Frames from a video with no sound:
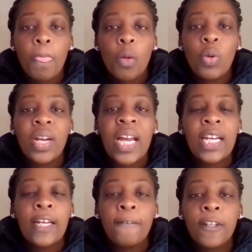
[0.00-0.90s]
when I
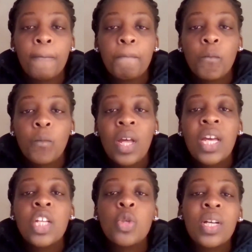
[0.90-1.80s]
left.
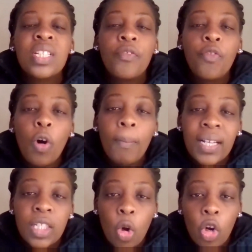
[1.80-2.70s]
It was a 4
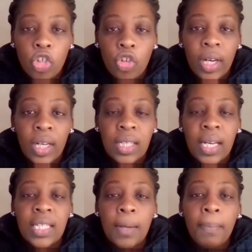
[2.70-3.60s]
month contract
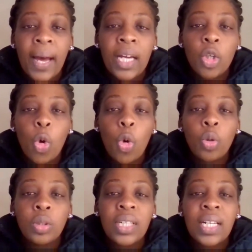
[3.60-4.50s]
at a mine
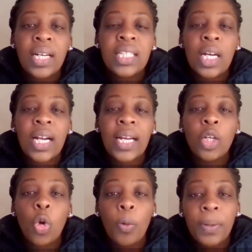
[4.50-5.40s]
called, it's a
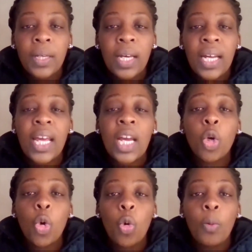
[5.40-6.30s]
Klein Copy, an
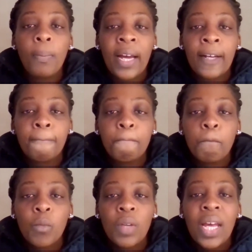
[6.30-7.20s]
Anglo coal mine.
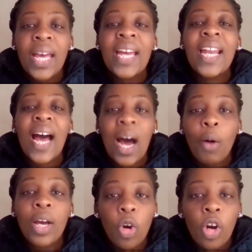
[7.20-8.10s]
And how
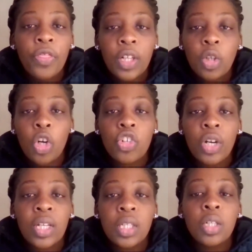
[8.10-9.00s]
I got that
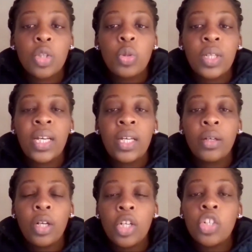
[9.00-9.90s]
contract till
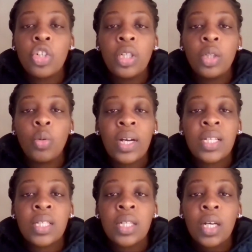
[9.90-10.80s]
today literally
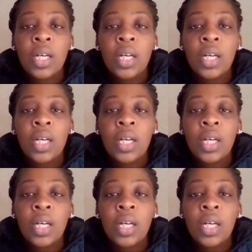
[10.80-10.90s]
was